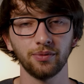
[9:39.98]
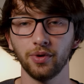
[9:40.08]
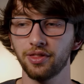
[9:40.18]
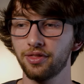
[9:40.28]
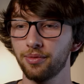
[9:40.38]

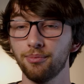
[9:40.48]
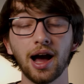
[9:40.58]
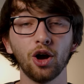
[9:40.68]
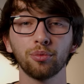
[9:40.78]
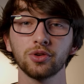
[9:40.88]
with
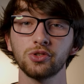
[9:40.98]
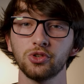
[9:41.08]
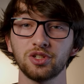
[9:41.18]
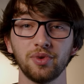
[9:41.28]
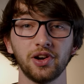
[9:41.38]
my own
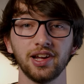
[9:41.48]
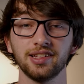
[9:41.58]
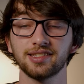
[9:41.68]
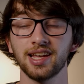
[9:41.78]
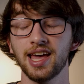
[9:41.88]
personal
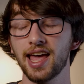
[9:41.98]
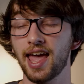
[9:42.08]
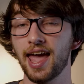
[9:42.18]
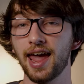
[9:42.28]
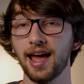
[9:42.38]
experience
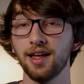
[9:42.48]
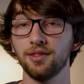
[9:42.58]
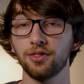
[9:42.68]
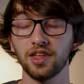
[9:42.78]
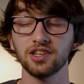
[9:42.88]

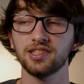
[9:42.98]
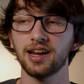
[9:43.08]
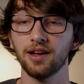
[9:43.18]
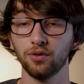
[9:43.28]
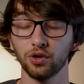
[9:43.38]
and things
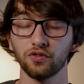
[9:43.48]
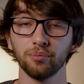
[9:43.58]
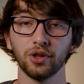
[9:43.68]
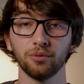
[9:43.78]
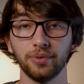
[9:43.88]
that I've learned
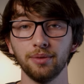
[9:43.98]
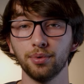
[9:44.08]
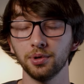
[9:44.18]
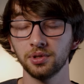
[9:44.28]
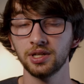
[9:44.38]
from other
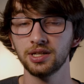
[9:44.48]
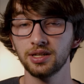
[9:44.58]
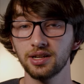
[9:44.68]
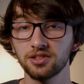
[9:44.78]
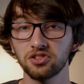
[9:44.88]
people.
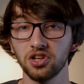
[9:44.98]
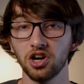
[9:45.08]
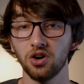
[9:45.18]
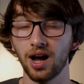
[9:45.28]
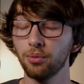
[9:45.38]

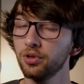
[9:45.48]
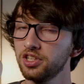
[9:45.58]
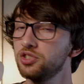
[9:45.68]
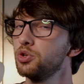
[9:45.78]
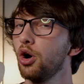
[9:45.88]
So I
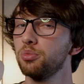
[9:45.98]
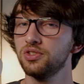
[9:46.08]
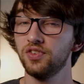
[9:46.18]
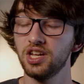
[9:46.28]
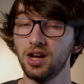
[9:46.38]
really do hope
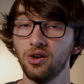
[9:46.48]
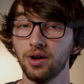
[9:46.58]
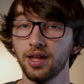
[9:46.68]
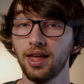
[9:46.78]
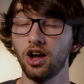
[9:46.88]
this
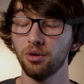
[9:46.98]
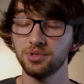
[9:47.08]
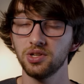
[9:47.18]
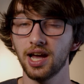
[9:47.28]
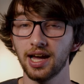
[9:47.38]
video
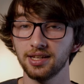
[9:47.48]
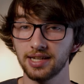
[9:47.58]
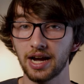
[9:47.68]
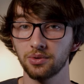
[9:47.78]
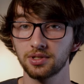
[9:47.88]
helps you guys
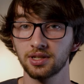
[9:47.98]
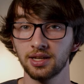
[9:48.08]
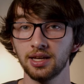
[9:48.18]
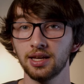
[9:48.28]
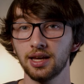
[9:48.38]
out.
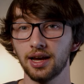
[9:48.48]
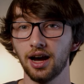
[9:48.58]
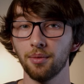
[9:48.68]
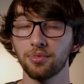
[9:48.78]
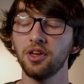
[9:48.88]

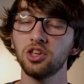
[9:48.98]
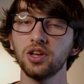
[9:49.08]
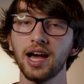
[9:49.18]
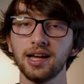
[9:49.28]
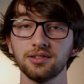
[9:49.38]
Thank you
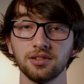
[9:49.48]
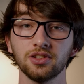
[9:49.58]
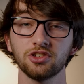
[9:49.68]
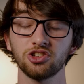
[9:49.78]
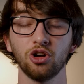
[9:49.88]
guys
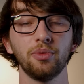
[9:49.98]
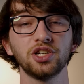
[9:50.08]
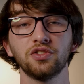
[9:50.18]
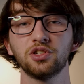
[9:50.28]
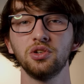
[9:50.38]
so
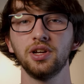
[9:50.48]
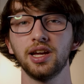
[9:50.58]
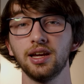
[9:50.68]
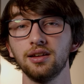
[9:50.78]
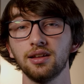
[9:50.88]
much for
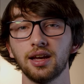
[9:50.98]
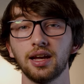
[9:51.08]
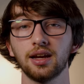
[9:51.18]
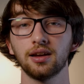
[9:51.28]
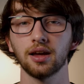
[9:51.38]
tuning in,
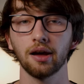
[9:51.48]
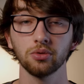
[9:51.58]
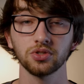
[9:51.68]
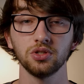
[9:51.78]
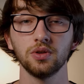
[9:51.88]
and I
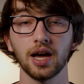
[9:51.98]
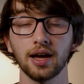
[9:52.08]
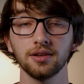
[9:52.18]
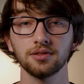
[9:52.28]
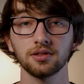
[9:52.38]
will see you
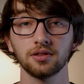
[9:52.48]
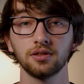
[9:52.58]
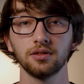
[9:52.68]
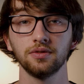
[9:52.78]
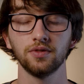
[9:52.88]
guys
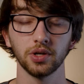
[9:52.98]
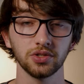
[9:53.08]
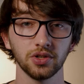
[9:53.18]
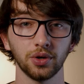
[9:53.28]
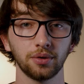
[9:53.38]
very
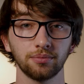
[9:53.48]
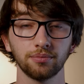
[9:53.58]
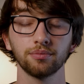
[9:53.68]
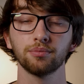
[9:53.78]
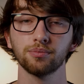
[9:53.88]
soon.
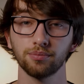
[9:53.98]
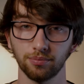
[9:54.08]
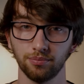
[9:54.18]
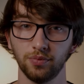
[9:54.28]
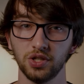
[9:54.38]

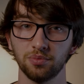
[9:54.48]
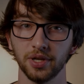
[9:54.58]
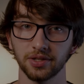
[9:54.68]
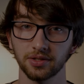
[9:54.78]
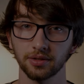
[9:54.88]

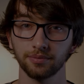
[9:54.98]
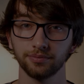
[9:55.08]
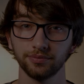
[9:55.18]
Peace.